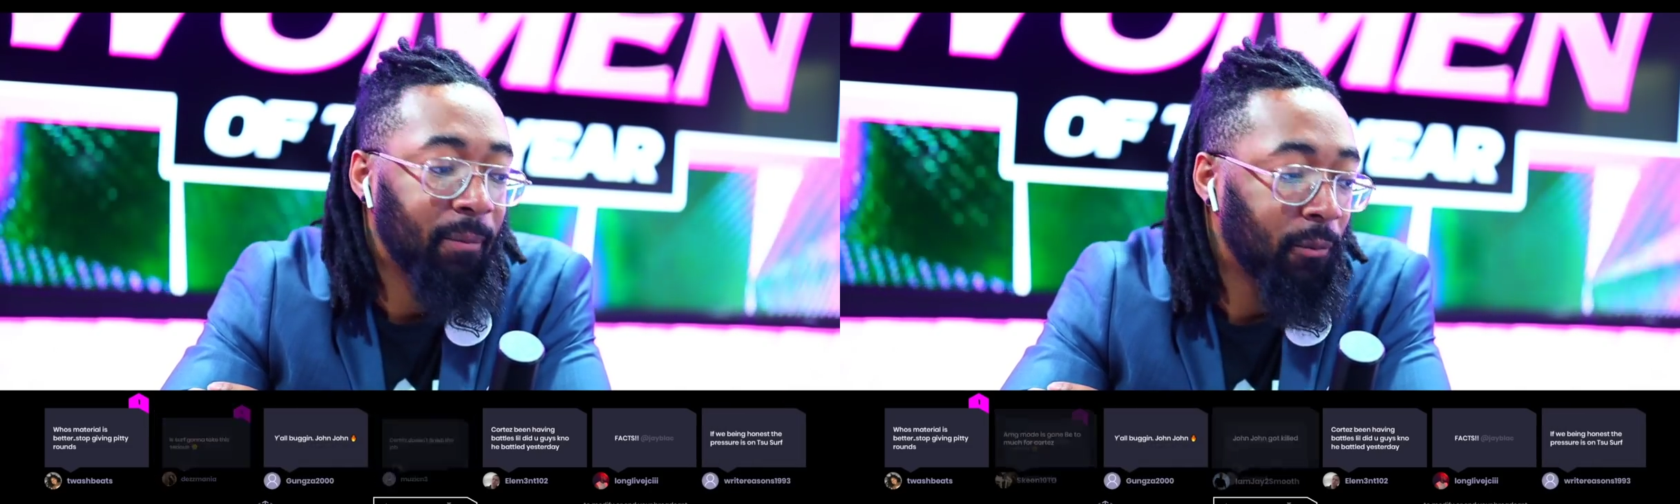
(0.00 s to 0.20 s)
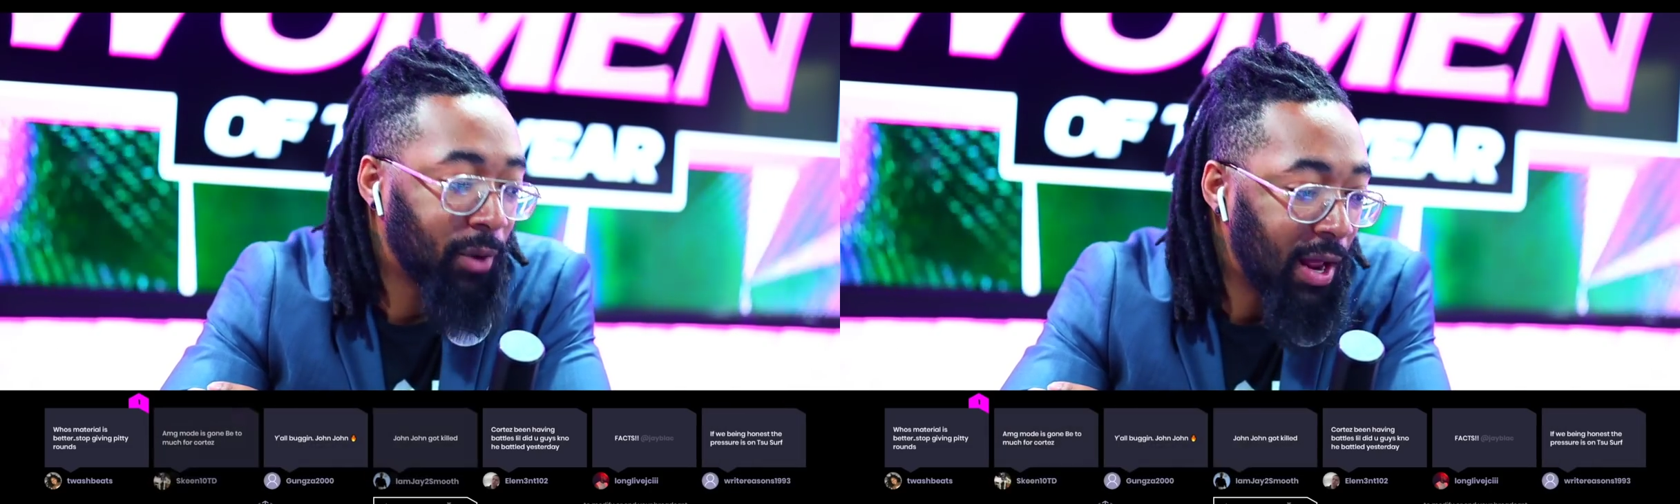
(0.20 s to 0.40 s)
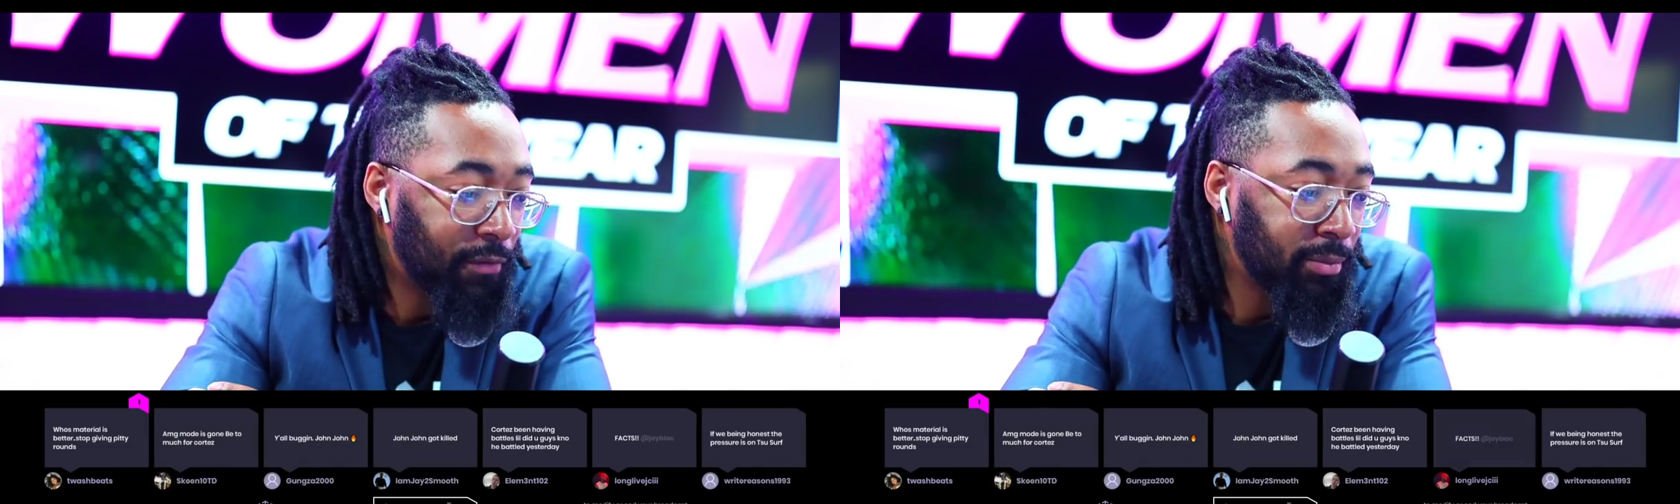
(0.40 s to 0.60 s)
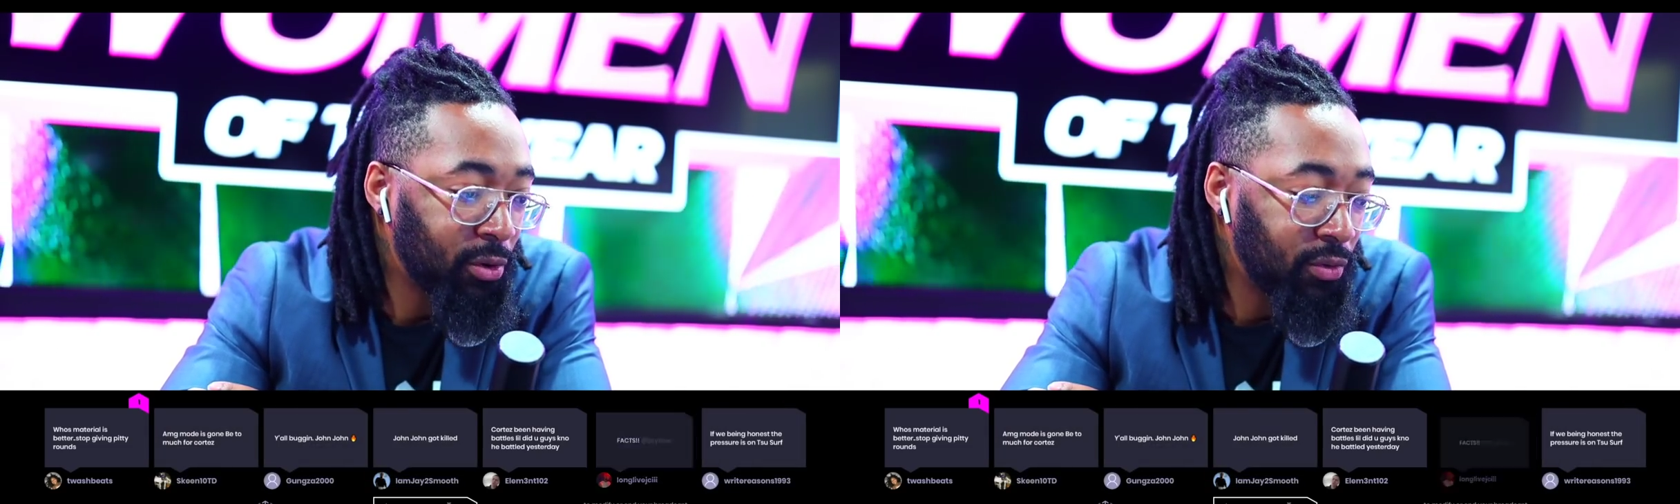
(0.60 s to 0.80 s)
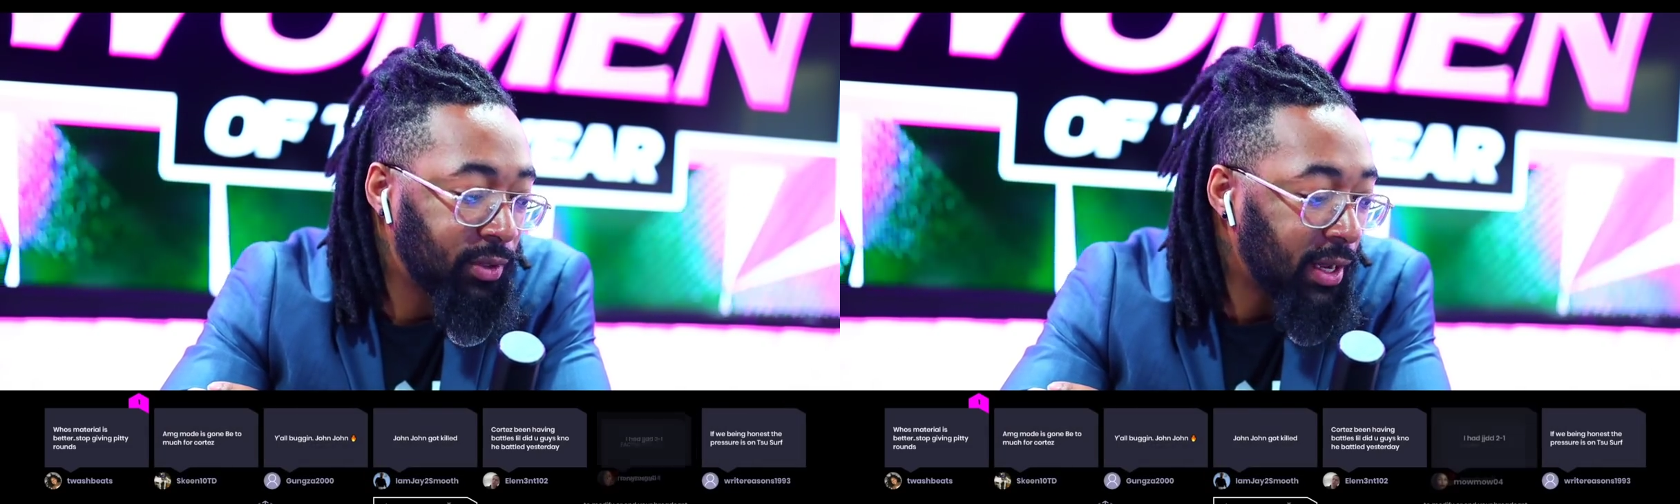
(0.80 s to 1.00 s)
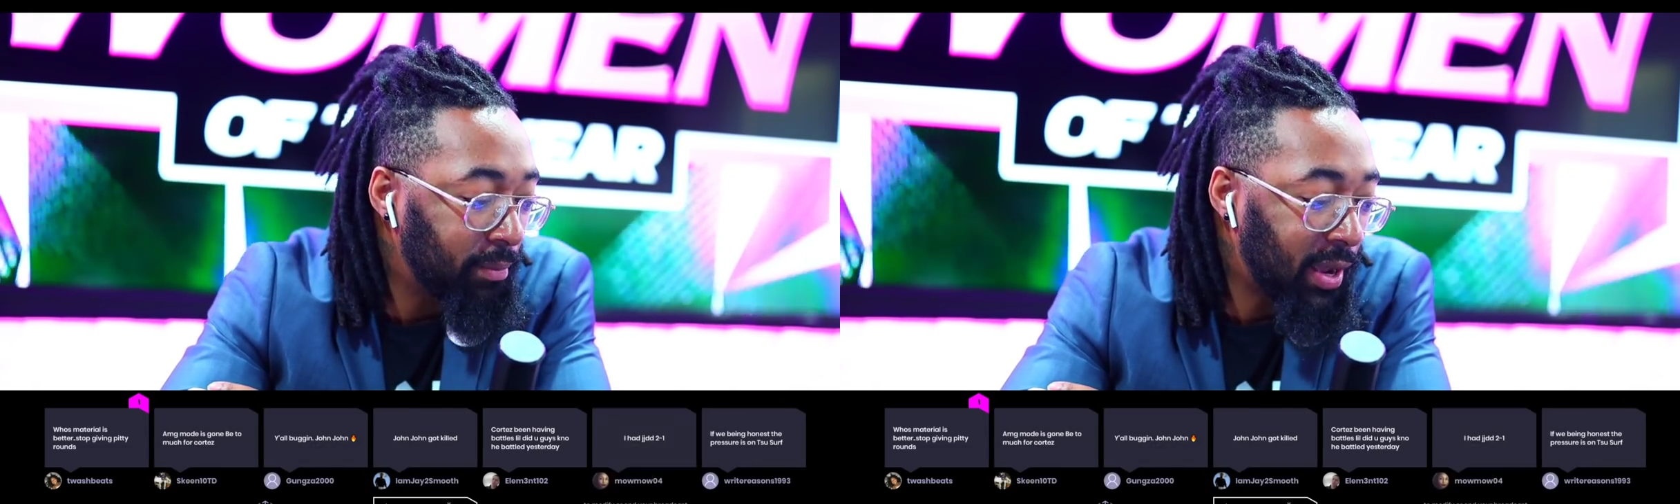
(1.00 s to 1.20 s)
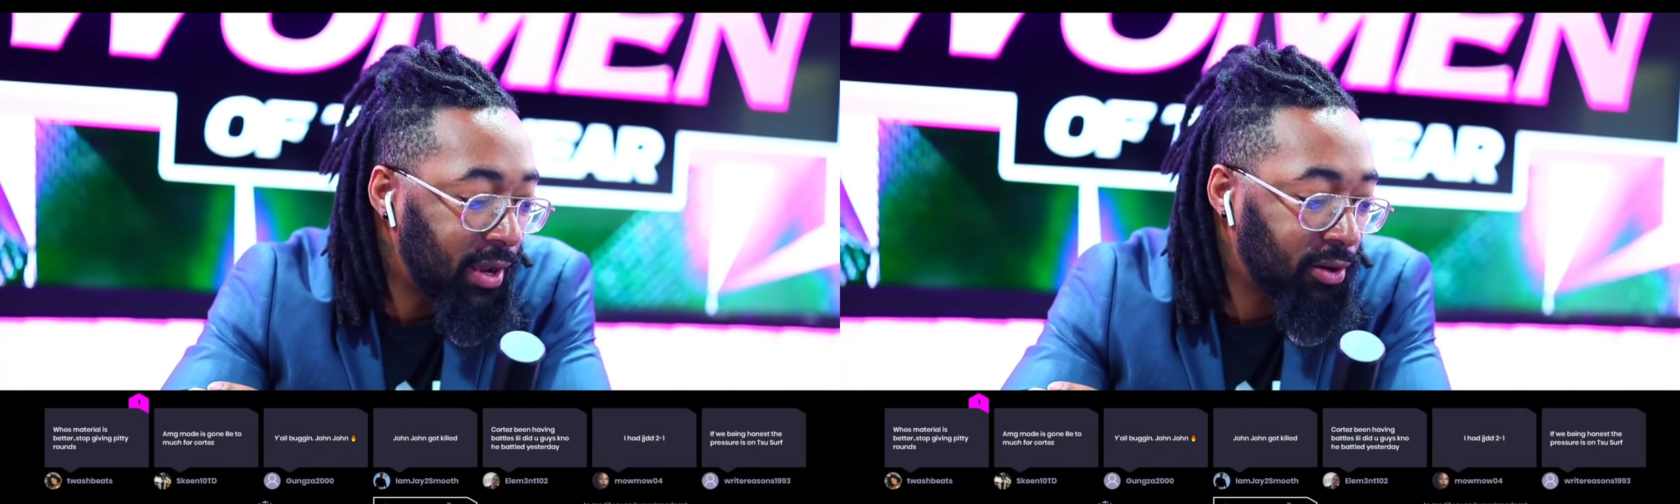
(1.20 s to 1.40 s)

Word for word: Whatever move that he made or